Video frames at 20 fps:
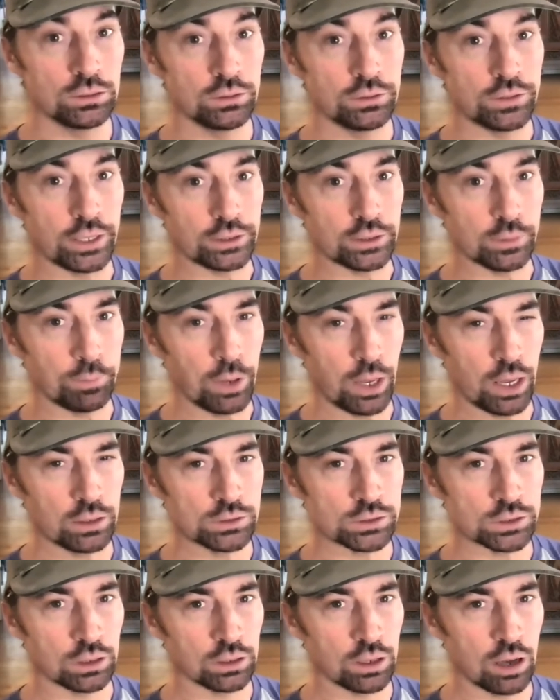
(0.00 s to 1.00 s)
that
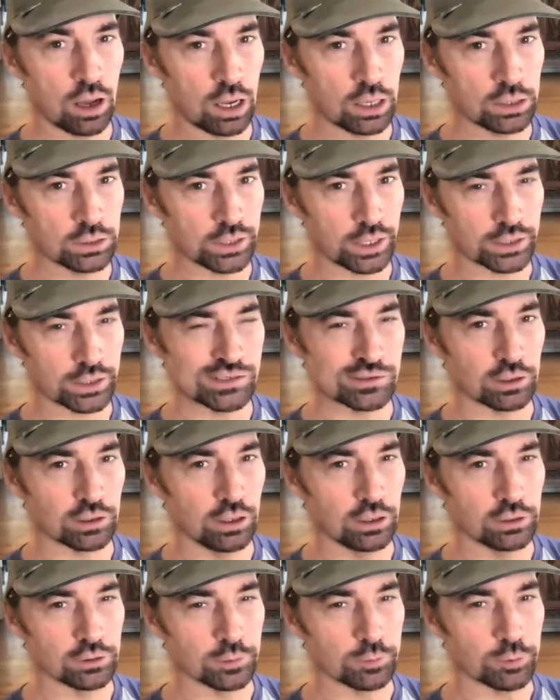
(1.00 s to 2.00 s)
depends on context
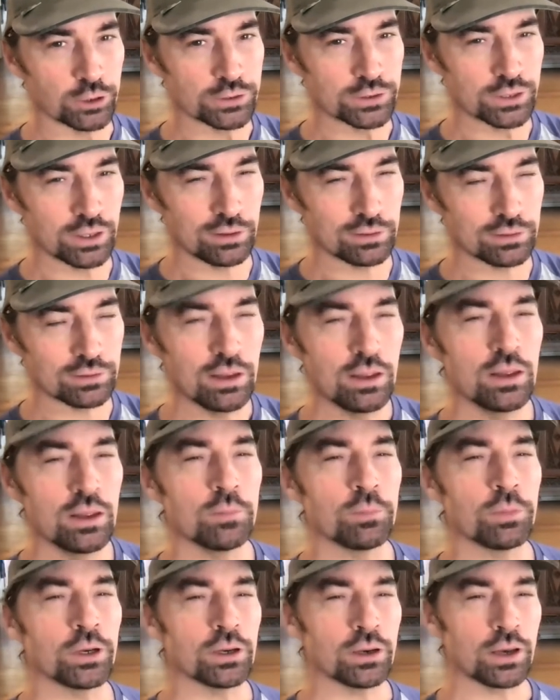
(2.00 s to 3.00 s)
100%,
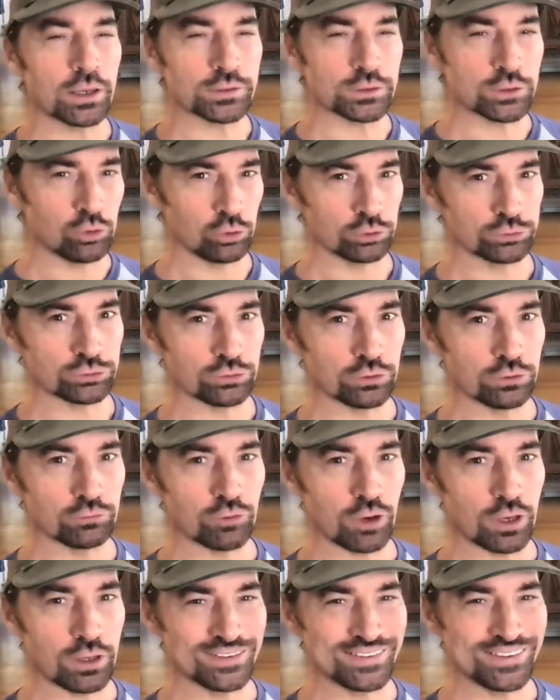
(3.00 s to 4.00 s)
but it has cultural
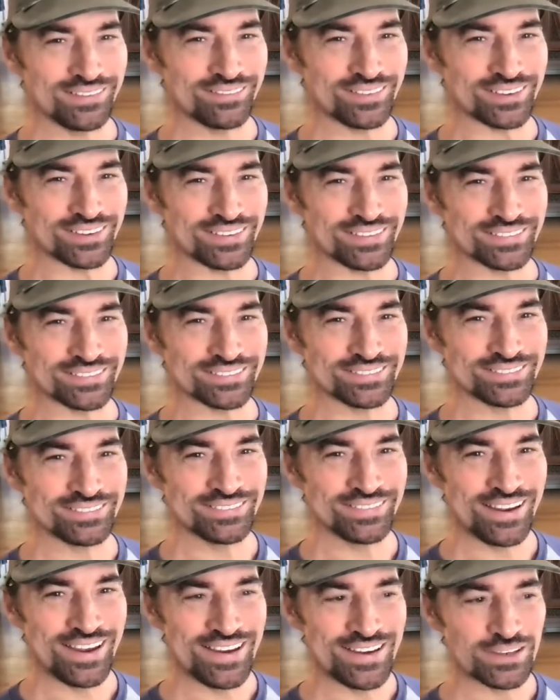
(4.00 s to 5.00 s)
relativity.
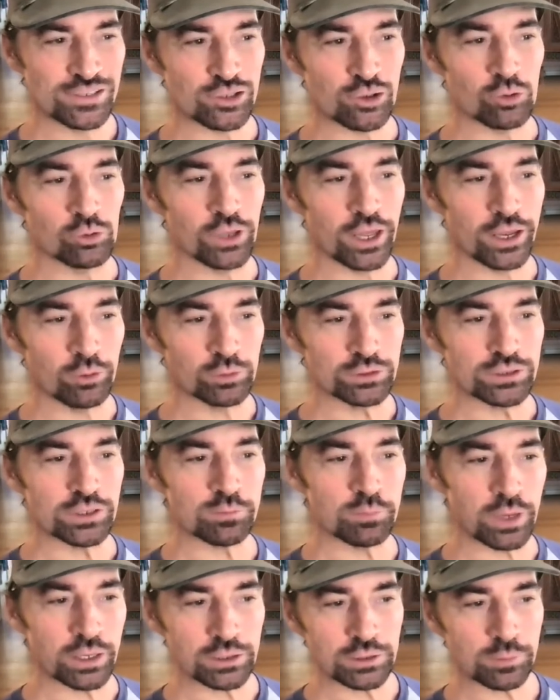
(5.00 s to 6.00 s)
So language is
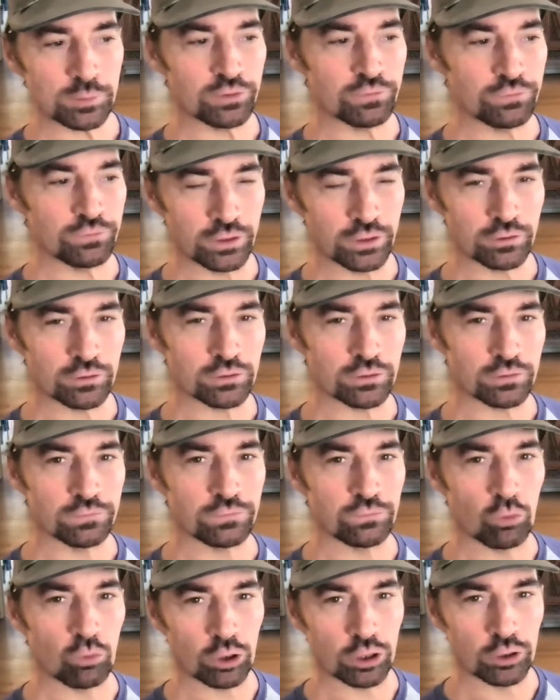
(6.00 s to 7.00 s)
meant to be
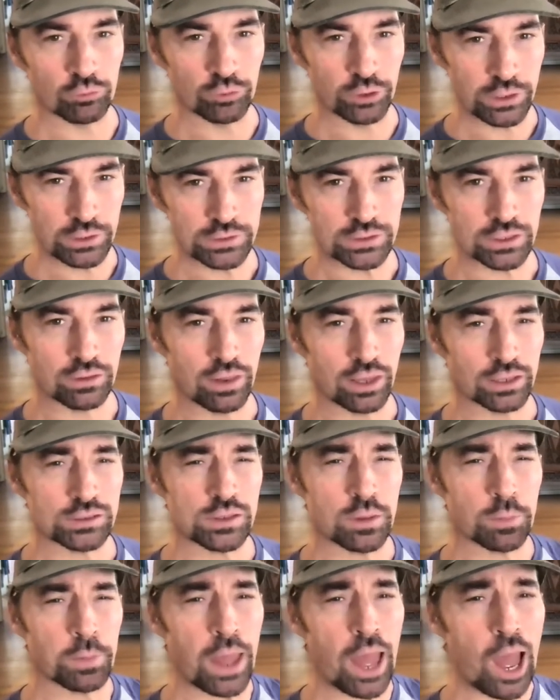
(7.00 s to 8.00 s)
figurative for a reason. That's
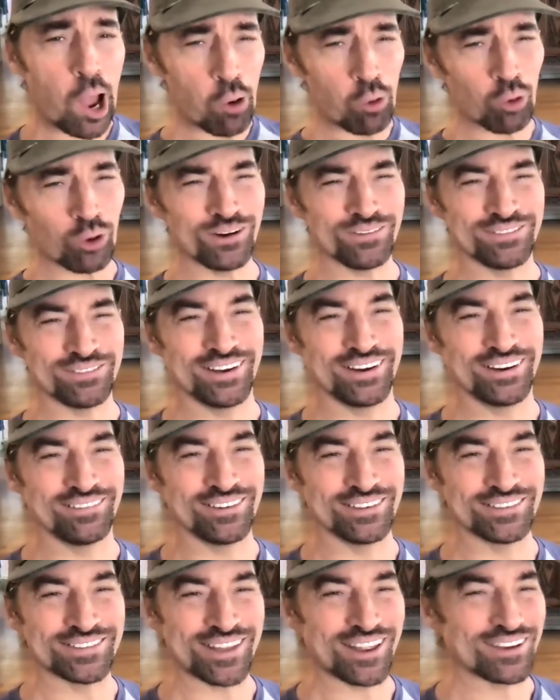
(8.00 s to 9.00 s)
the power of
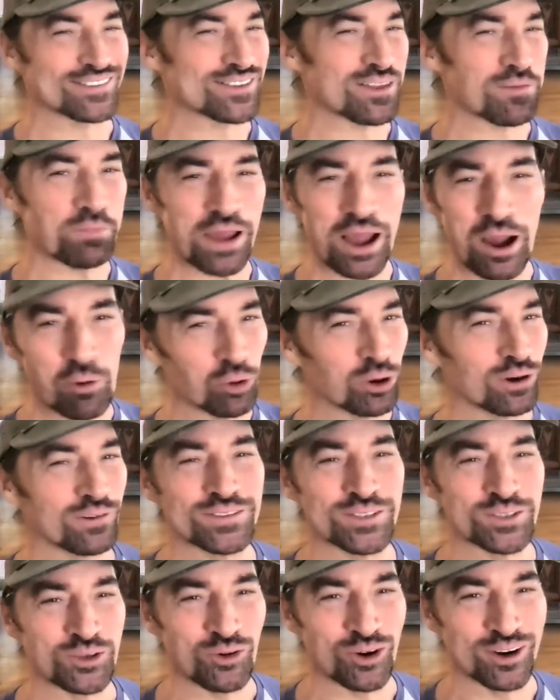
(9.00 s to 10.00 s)
language. That's the power of
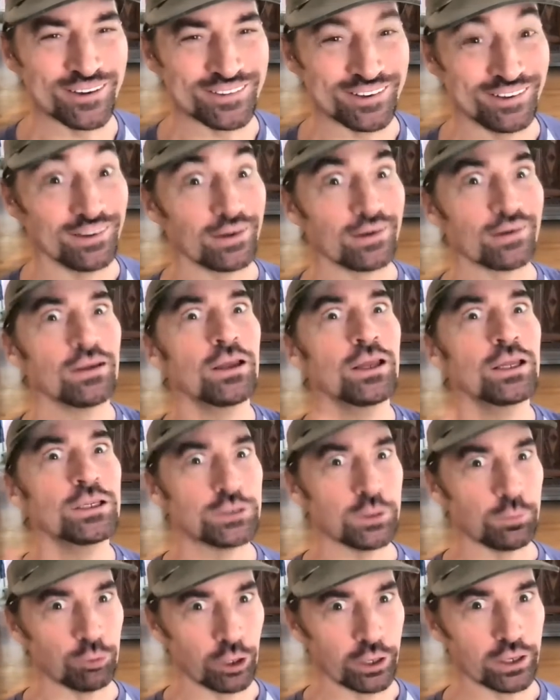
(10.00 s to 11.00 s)
storytelling
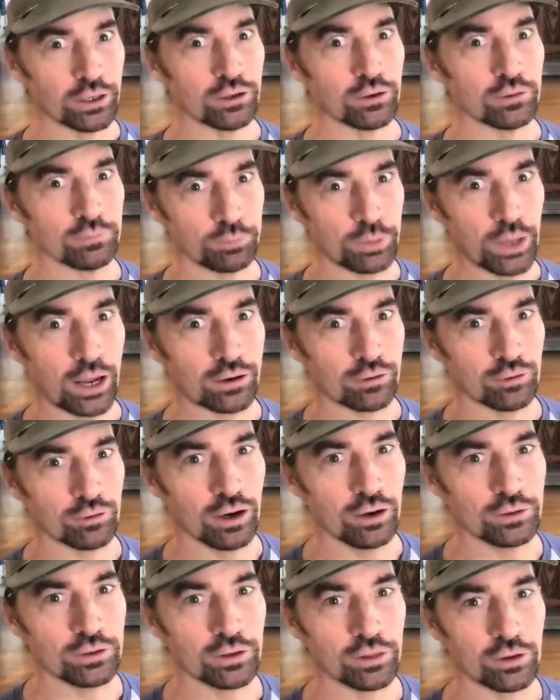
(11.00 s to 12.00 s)
to bring it back
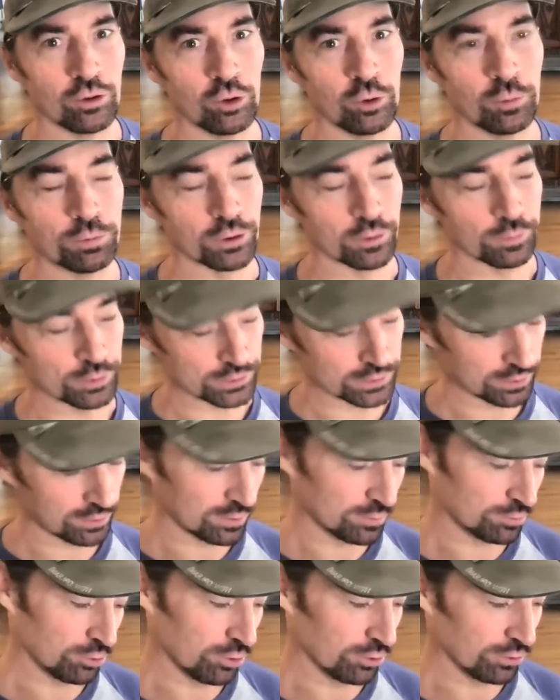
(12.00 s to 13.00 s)
around to the whole purpose of
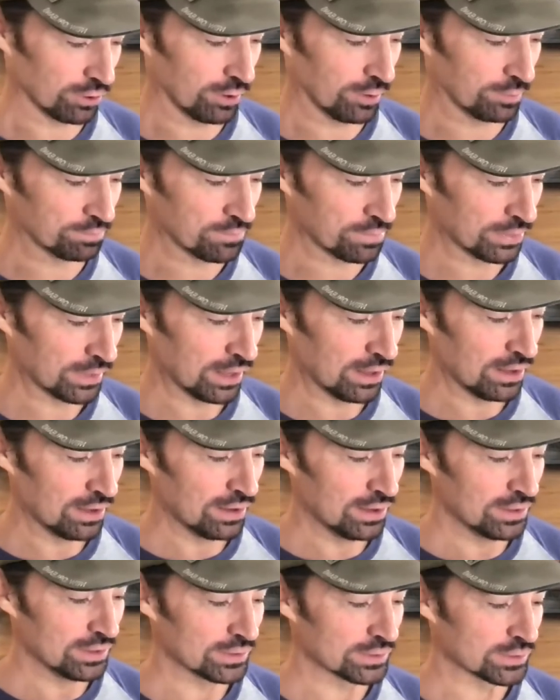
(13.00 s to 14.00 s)
the program.
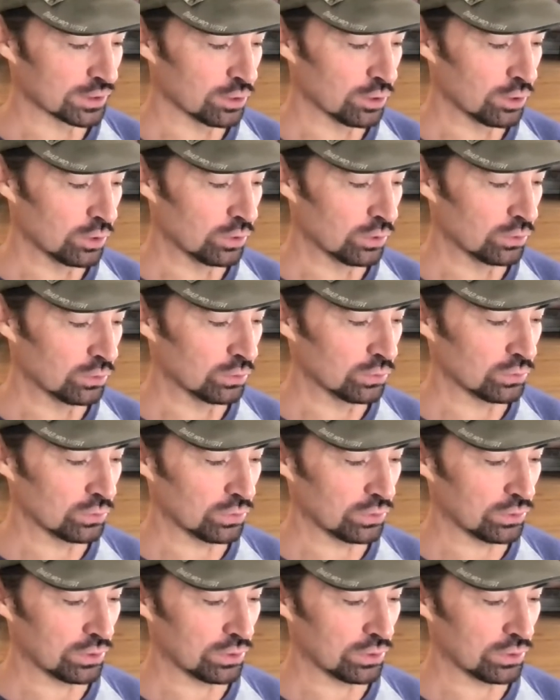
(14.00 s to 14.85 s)
So